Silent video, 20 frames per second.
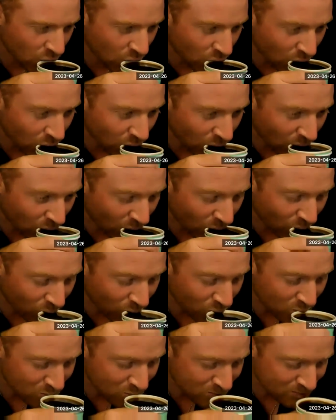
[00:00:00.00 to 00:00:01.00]

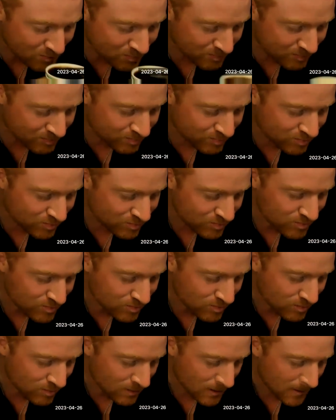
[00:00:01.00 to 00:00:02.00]

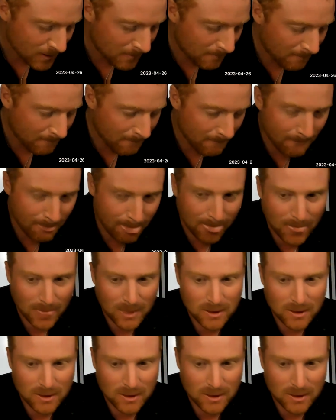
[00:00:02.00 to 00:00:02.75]
Nothing is said.